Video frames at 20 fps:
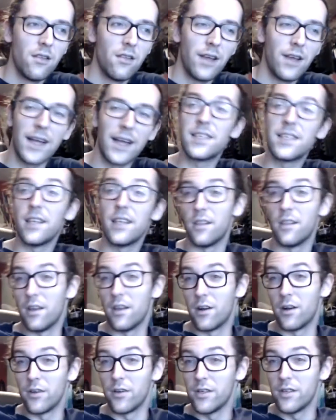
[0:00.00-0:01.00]
Like I said in the
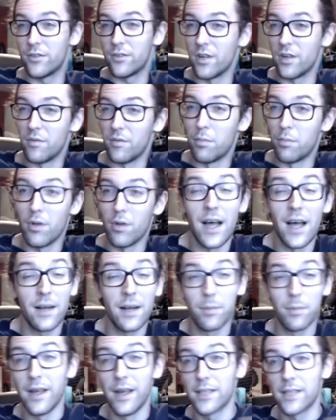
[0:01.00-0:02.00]
earlier stream, the block,
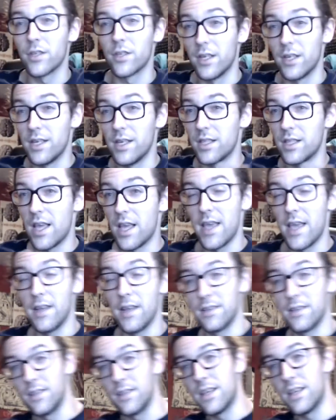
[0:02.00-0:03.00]
but actually it is the head.
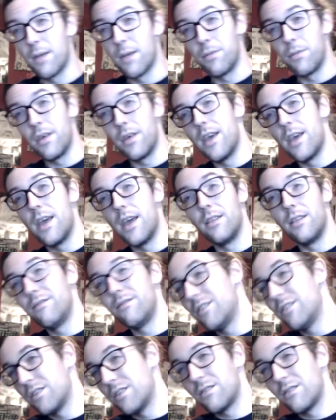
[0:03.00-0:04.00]
It's the top of the head,
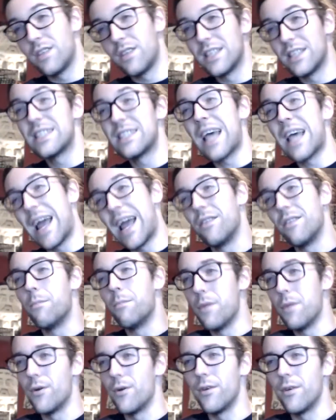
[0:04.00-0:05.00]
just the side of the
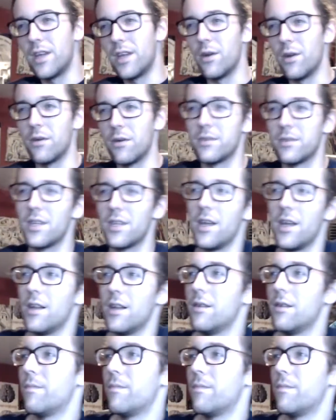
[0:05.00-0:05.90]
motor. You get what I'm saying?